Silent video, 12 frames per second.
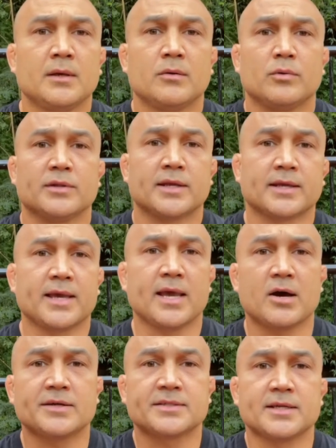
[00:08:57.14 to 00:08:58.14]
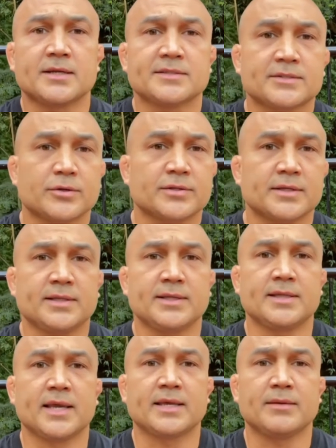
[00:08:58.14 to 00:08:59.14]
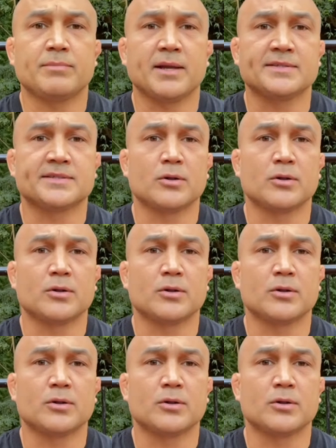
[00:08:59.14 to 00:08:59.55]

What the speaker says: With the chaos and uncertainty taking place